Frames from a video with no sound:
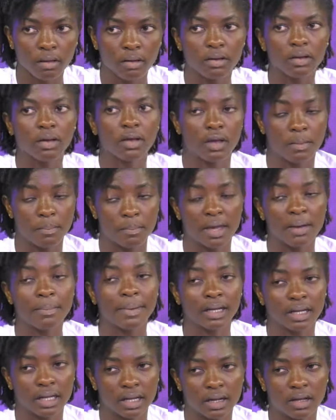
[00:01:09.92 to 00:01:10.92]
embe ma
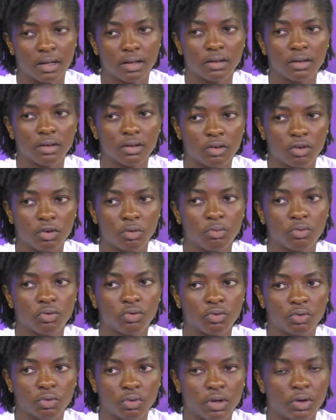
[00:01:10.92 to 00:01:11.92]
na
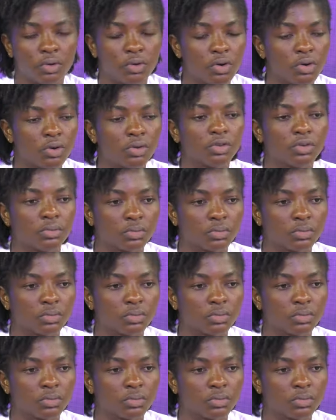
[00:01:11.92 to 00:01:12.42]
omo ewo ho no